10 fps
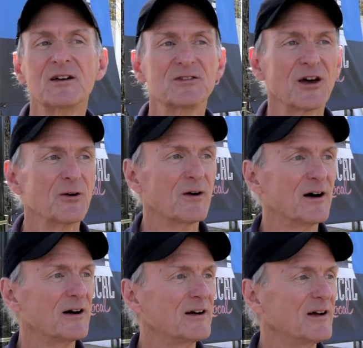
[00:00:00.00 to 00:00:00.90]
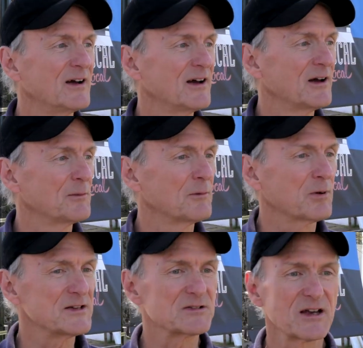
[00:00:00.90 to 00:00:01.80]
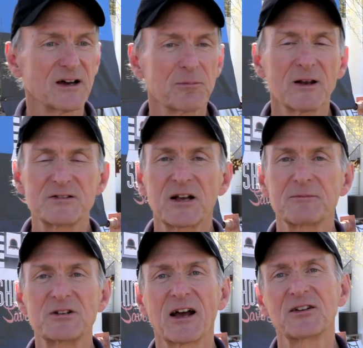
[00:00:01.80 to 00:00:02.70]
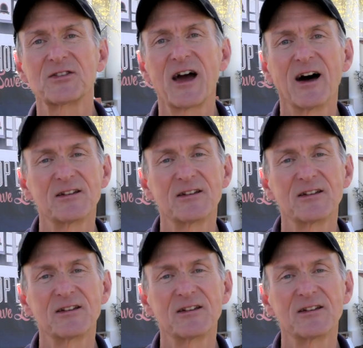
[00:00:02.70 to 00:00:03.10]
So please come check us out.